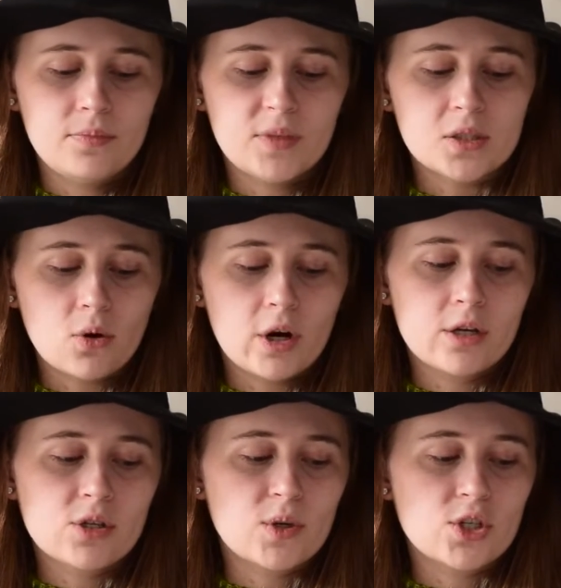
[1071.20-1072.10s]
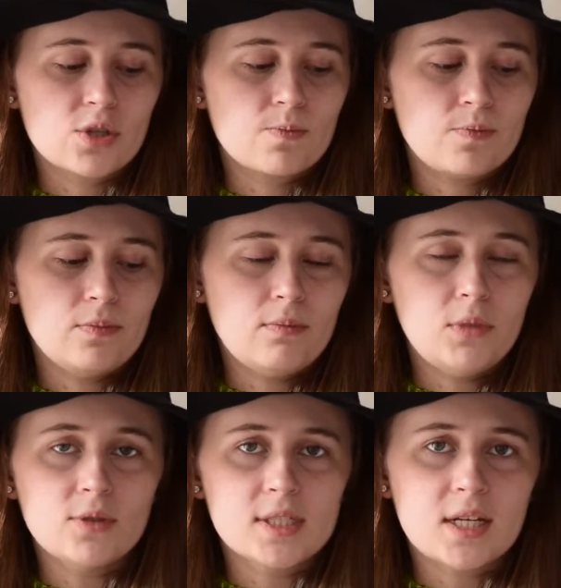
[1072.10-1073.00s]
this orange, which
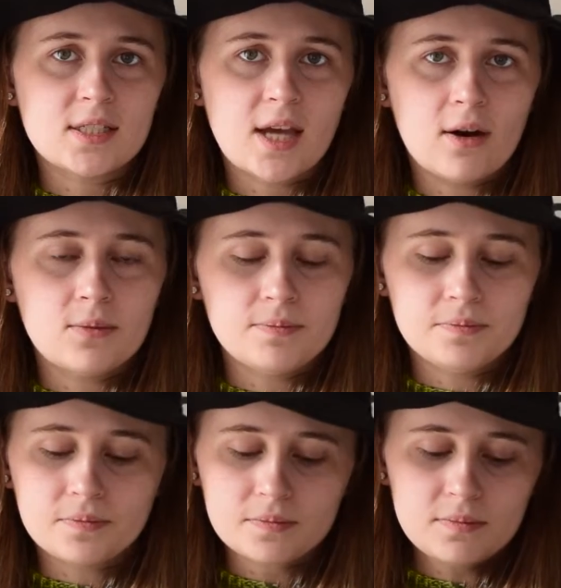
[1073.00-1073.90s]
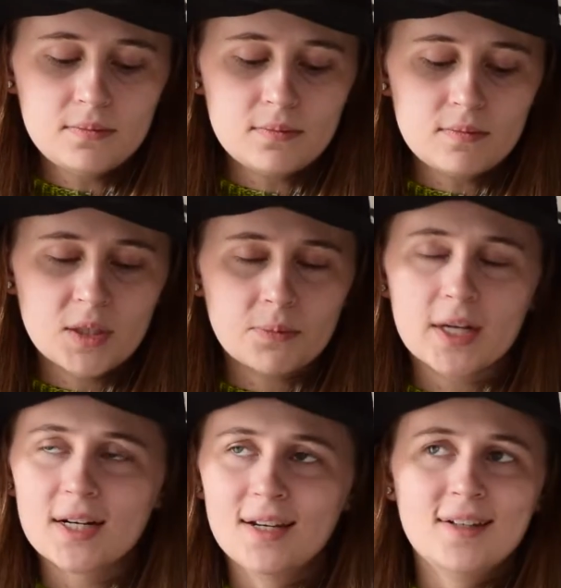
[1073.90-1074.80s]
mutes it down.
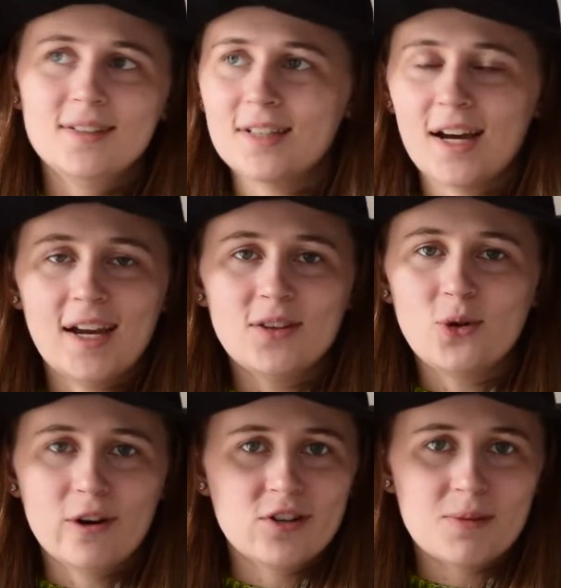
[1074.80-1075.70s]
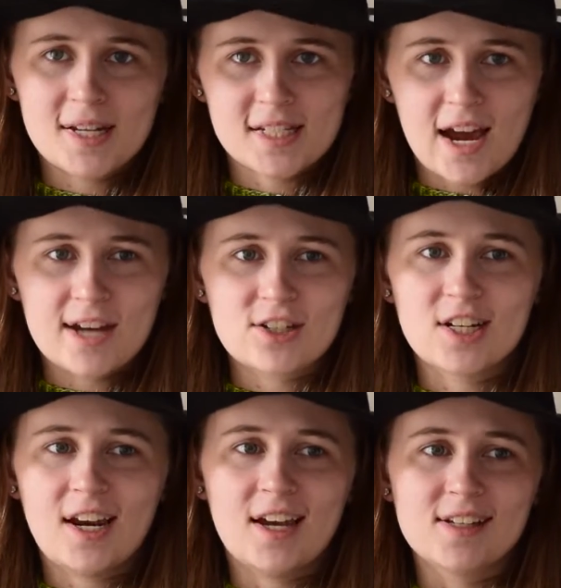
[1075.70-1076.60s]
But I had the orange in my stash,
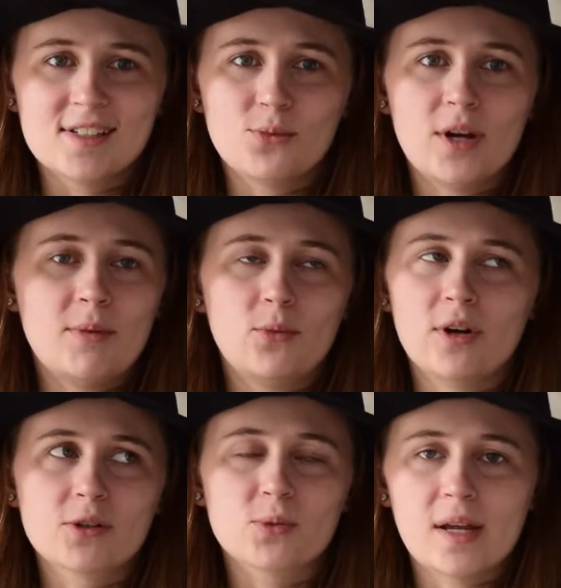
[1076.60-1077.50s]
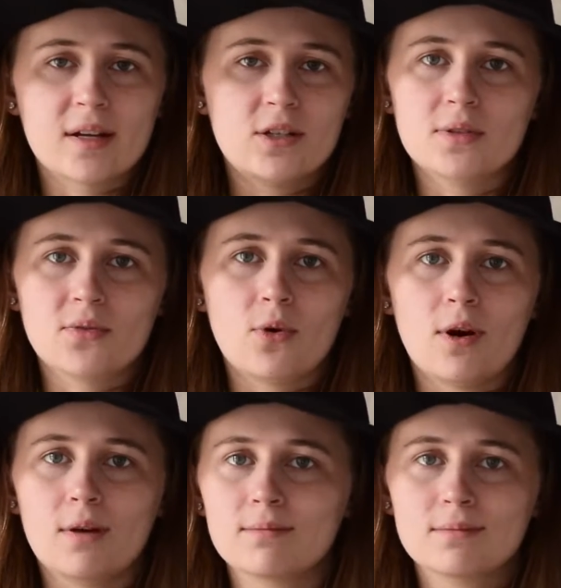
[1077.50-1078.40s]
and what else was I going to use it
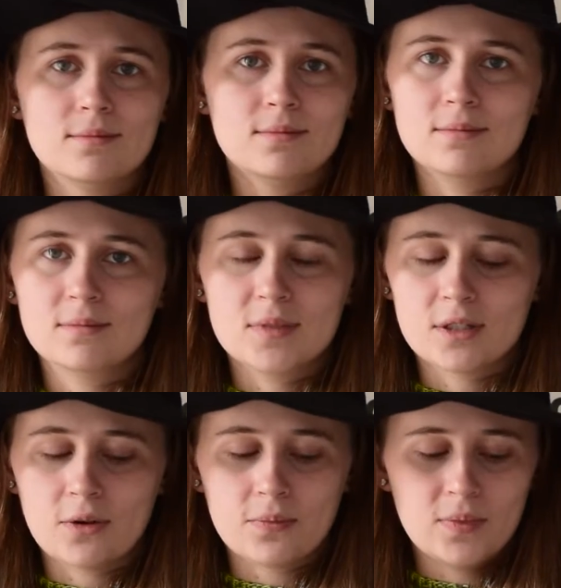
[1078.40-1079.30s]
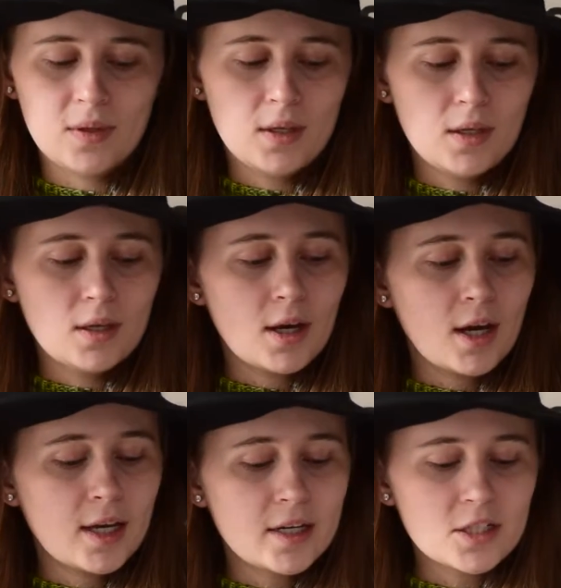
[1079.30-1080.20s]
for? So
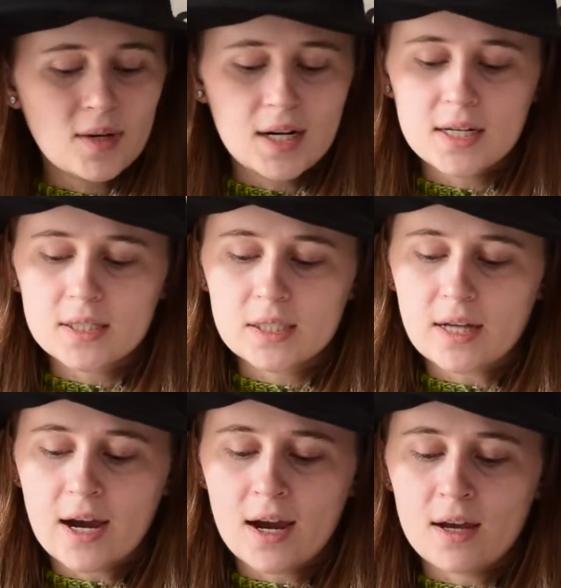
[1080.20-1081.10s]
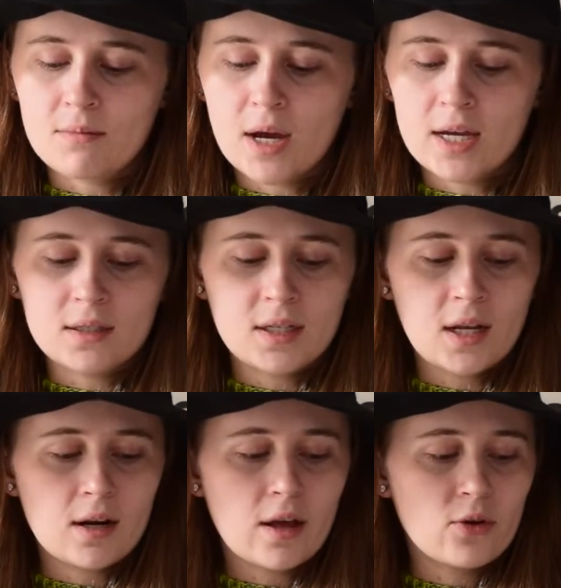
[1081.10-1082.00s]
it is what it is. I might
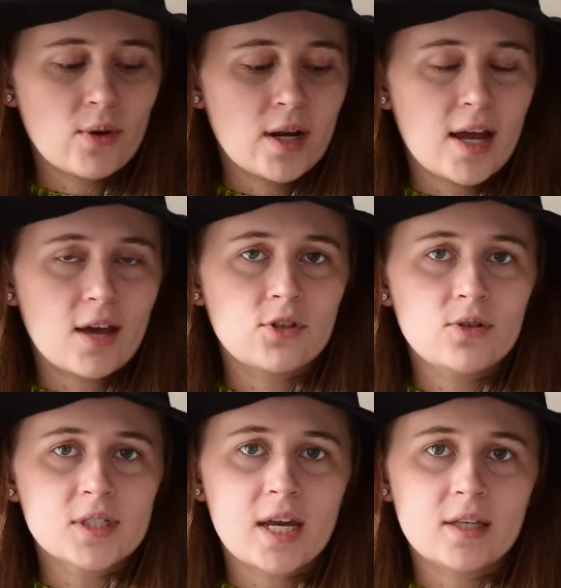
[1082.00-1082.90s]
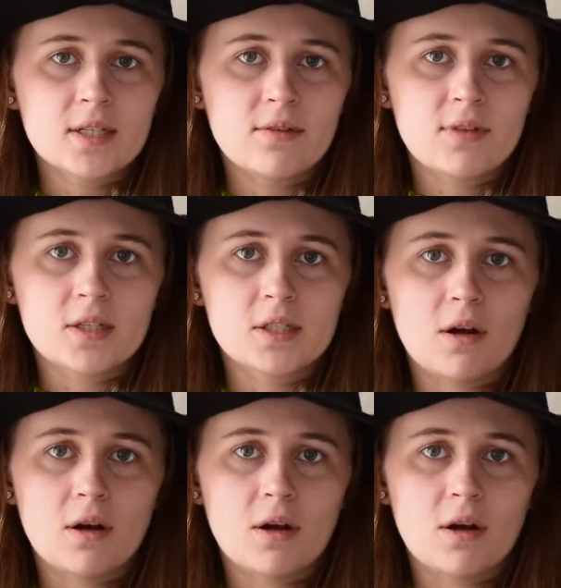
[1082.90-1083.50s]
knit another one. I have 2 skeins of this